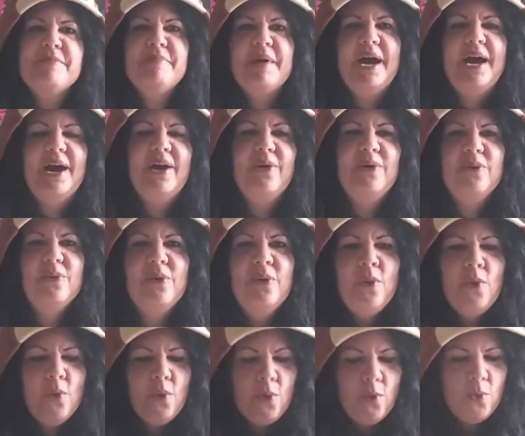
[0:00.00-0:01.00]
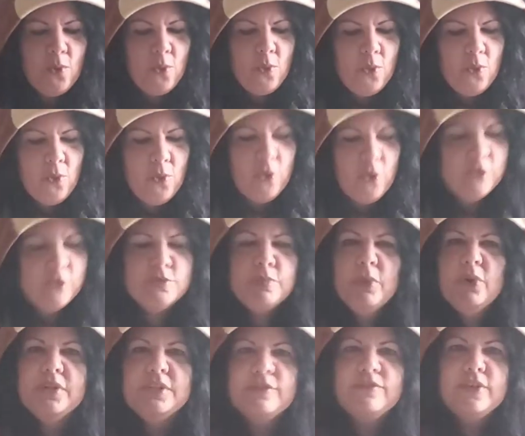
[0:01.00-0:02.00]
about whose
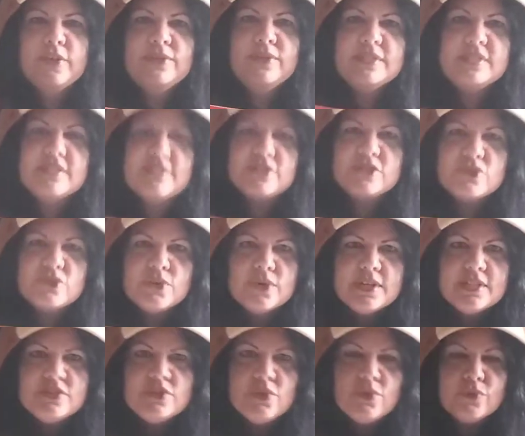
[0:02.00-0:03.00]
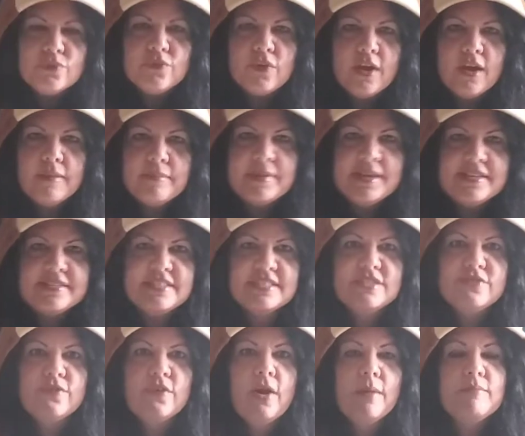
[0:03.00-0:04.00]
point of view is this story told from? Is
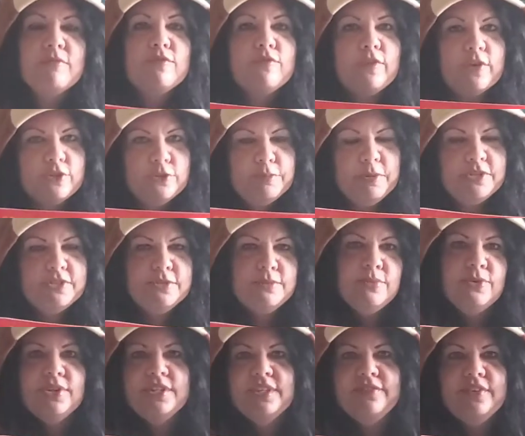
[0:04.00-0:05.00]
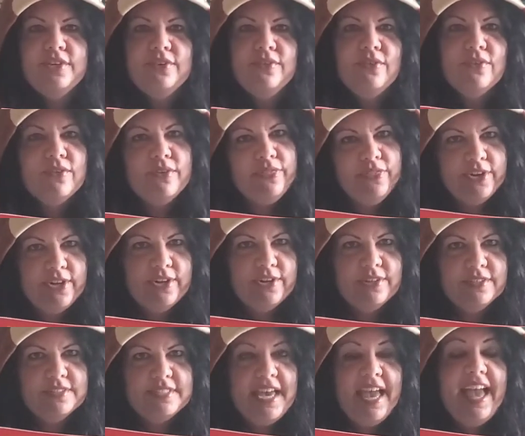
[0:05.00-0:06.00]
this from first person point of view or
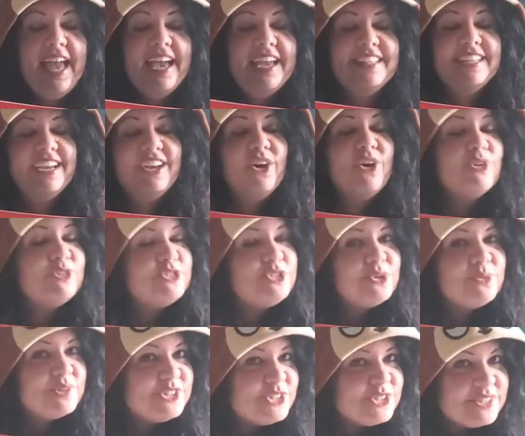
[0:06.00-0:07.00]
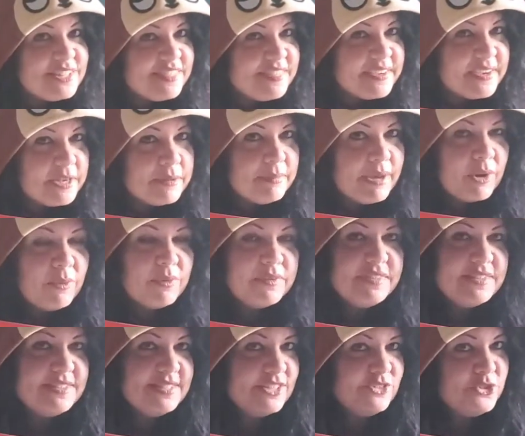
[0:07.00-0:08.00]
third? And I also want you to think about what
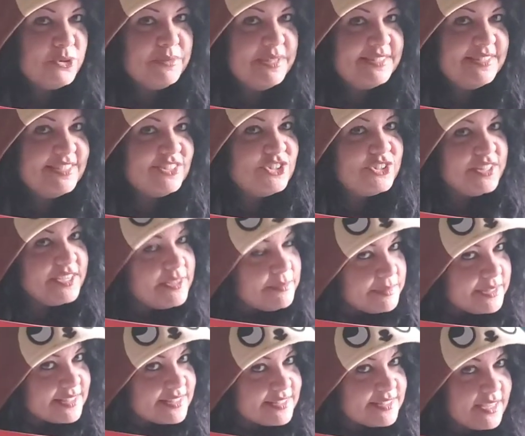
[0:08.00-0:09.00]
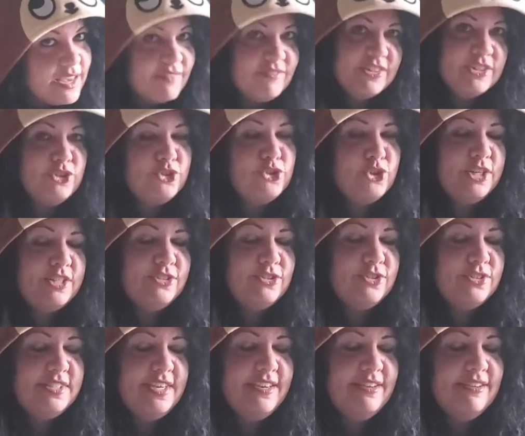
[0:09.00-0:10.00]
the central message theme is of this
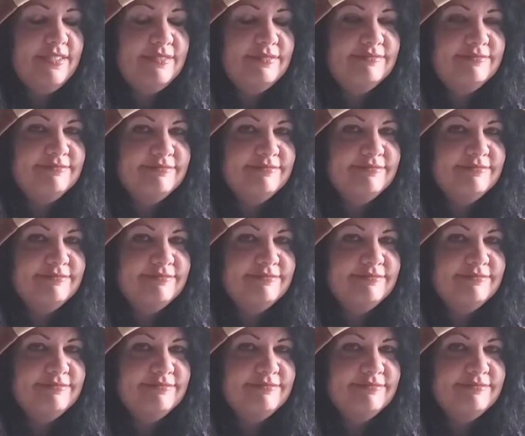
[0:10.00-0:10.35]
trickster tale.